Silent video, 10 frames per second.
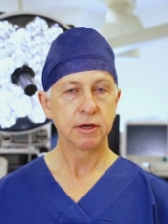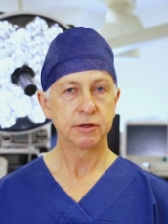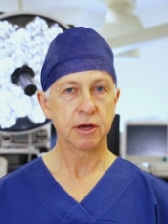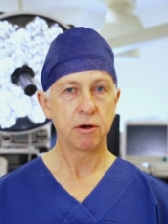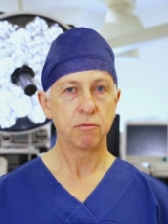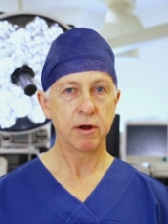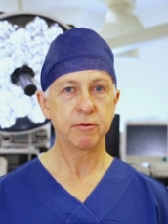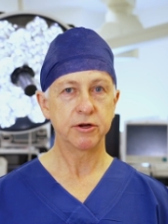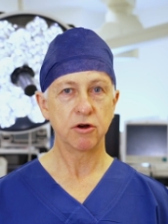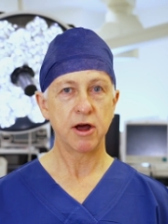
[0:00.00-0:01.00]
So when
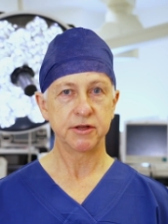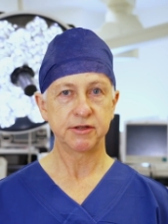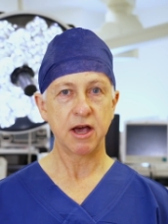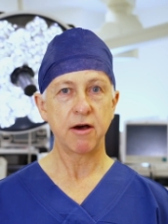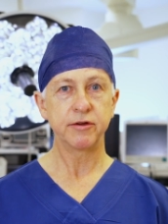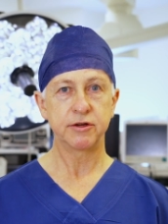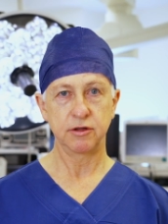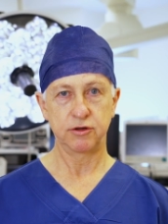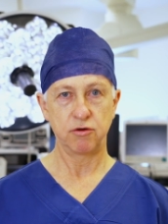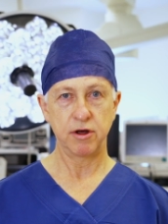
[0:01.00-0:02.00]
we try to salvage
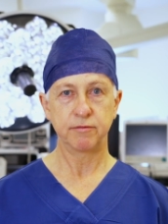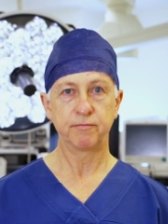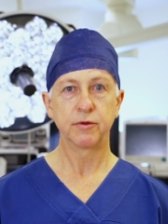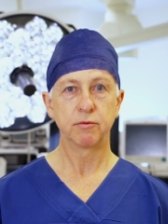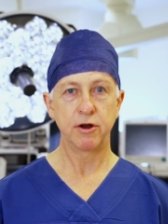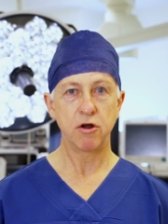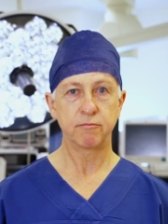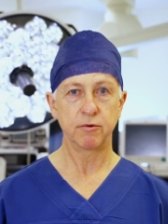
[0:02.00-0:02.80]
the joint, we're not